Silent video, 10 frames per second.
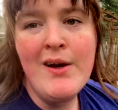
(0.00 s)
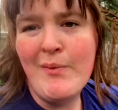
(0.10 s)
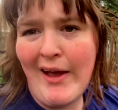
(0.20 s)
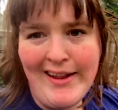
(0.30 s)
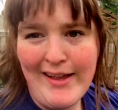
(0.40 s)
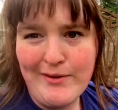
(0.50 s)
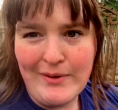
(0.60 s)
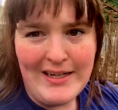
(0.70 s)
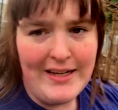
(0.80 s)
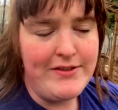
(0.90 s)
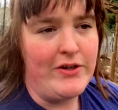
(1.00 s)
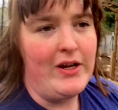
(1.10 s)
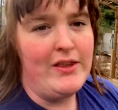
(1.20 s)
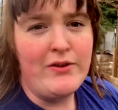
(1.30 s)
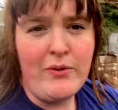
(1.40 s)
We got a lot of rain
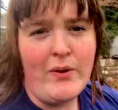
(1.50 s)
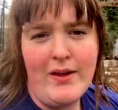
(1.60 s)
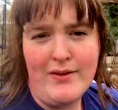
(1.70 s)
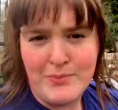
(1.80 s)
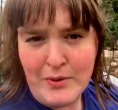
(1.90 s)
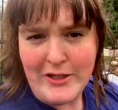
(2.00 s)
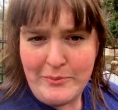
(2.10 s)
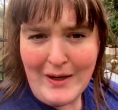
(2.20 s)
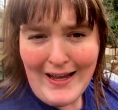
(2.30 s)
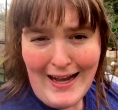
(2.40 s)
yesterday. The soil is pretty wet.